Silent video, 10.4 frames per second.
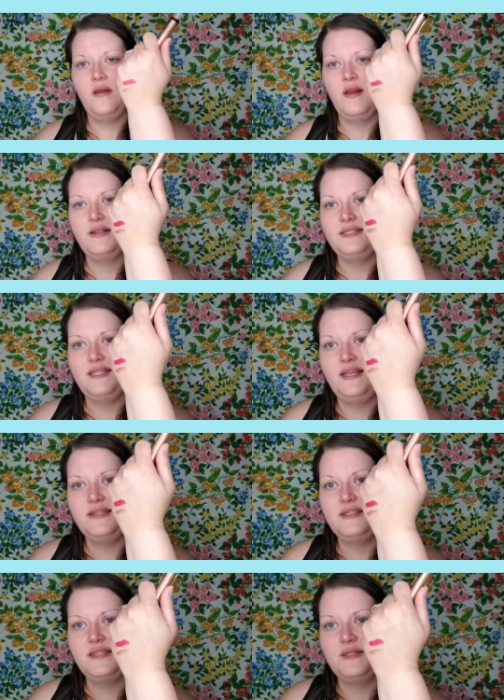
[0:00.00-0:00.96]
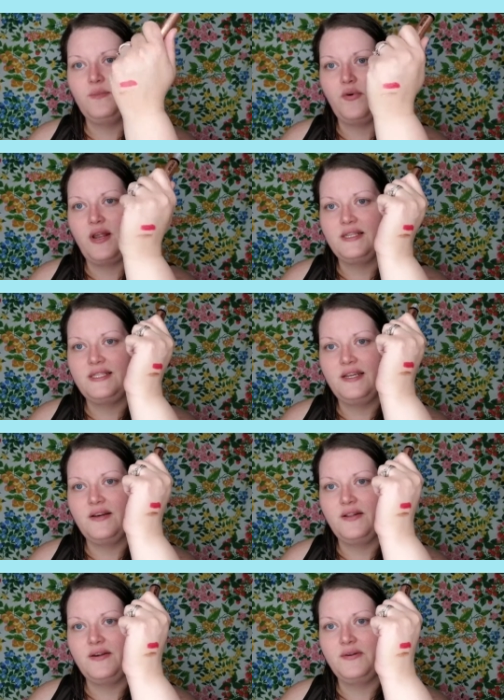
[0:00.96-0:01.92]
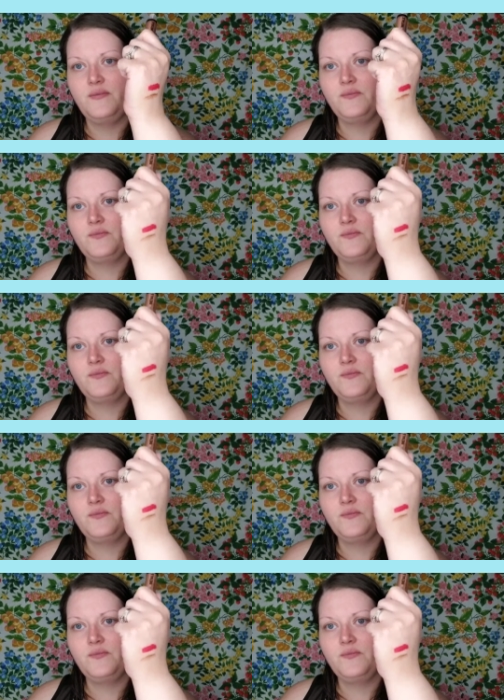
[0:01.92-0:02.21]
And see, it's this bronzy color.